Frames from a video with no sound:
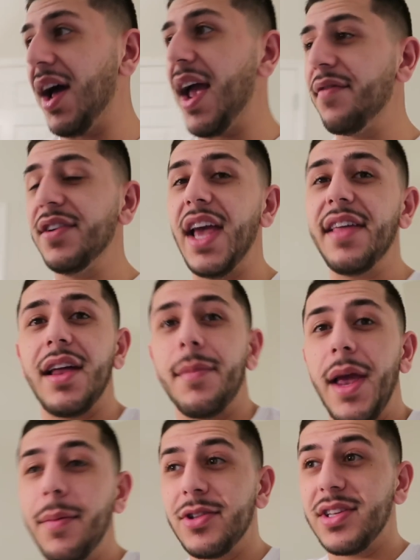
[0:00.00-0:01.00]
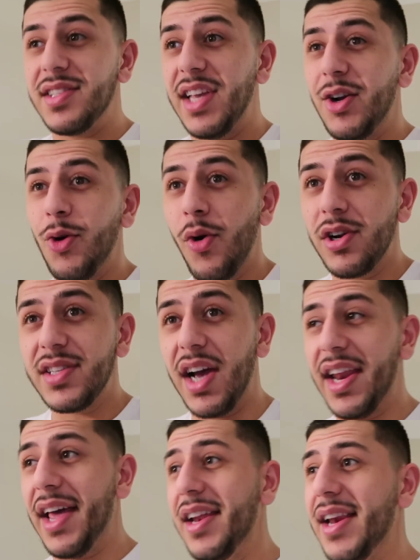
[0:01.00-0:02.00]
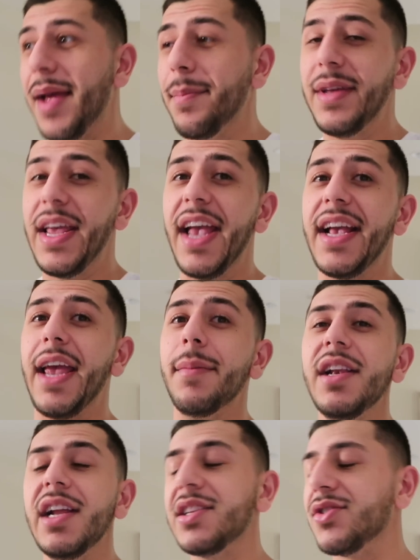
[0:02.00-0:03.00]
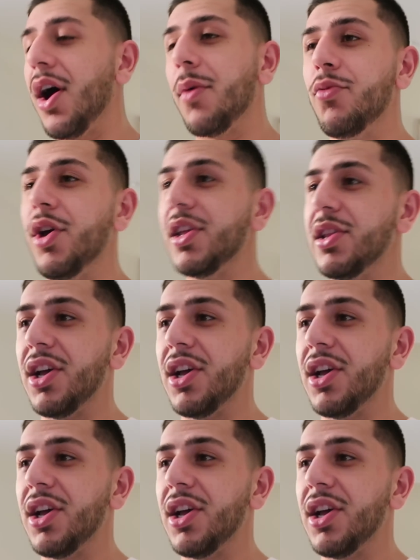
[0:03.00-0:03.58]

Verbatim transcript: not every day that I'm able to sit courtside at an N B A game. So I'm really